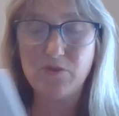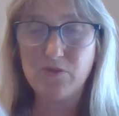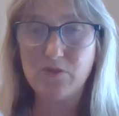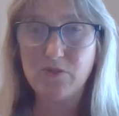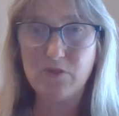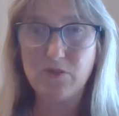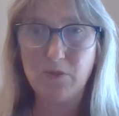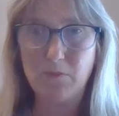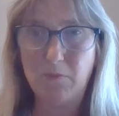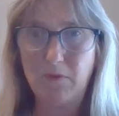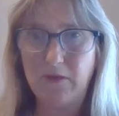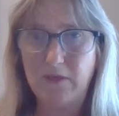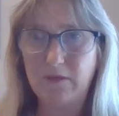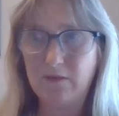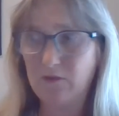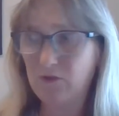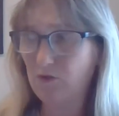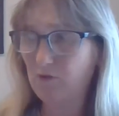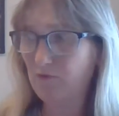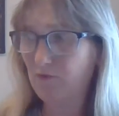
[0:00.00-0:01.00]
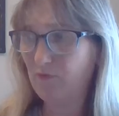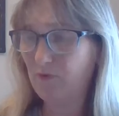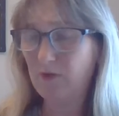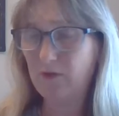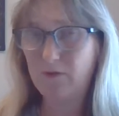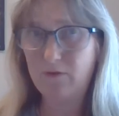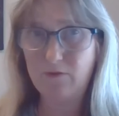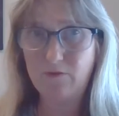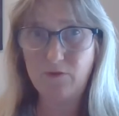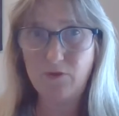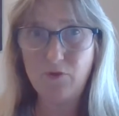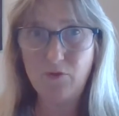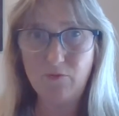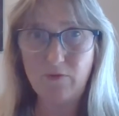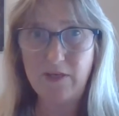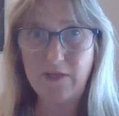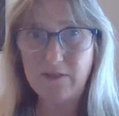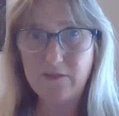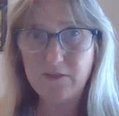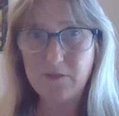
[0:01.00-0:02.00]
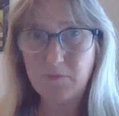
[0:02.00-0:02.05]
is super good for new readers